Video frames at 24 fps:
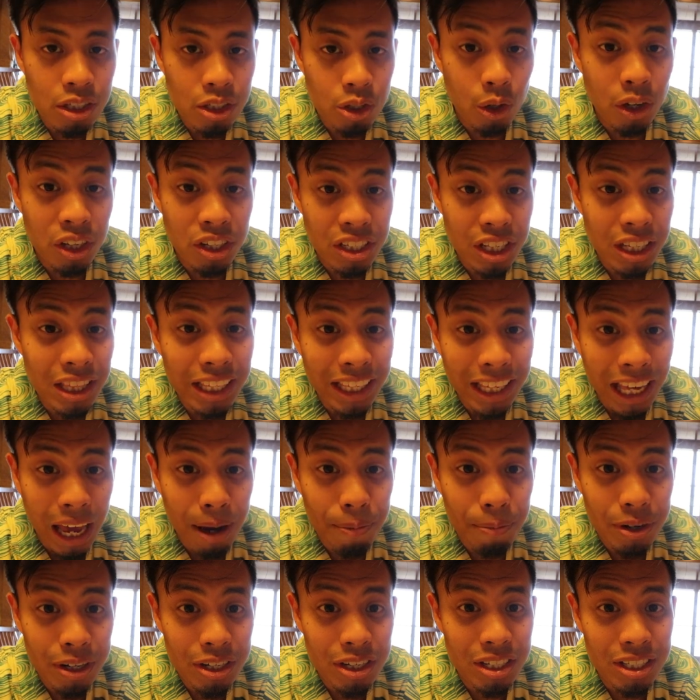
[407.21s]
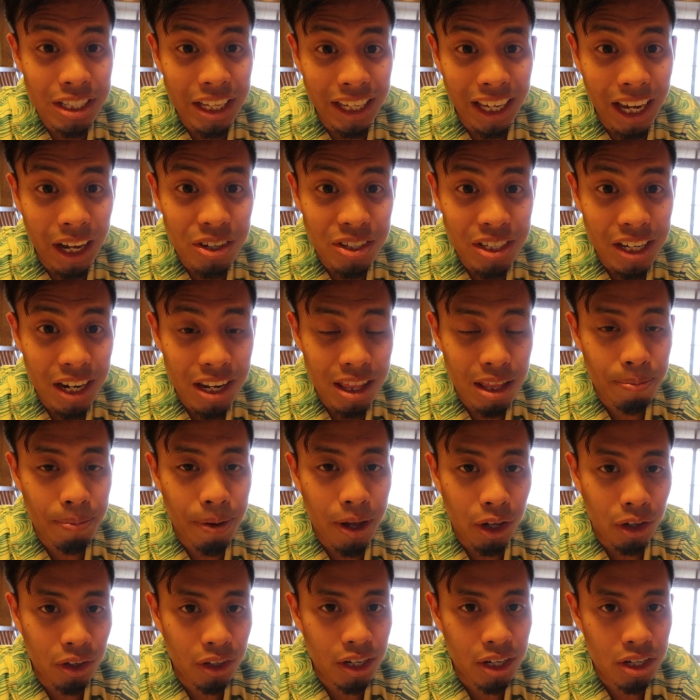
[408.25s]
So I'll set the camera just like outside in the
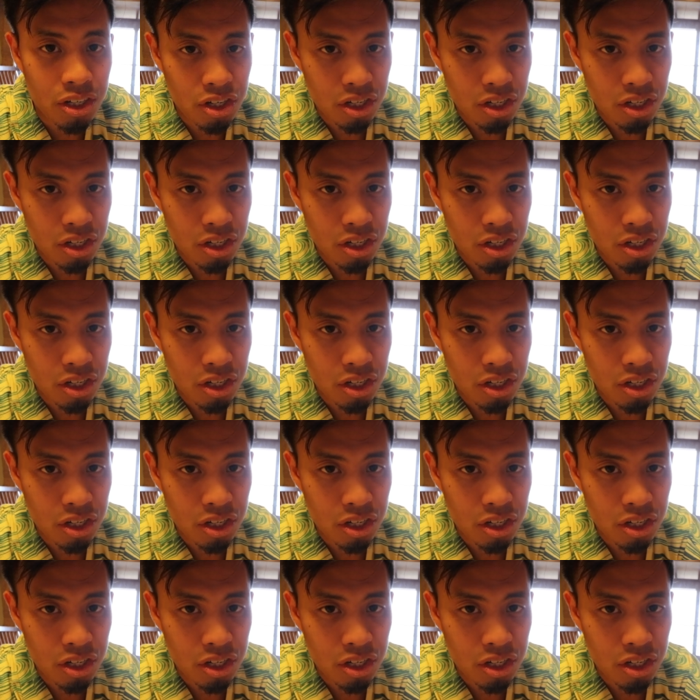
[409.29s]
balcony.